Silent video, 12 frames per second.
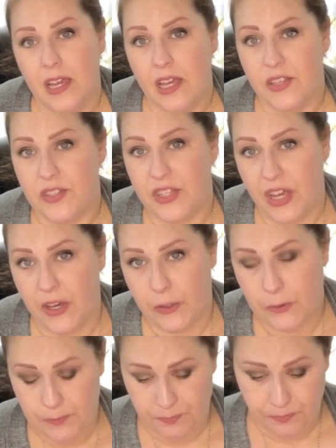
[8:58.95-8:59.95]

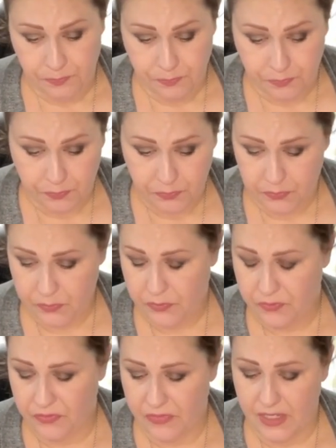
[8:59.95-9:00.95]
So
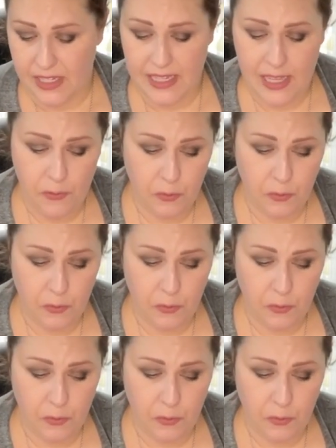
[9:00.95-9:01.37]
it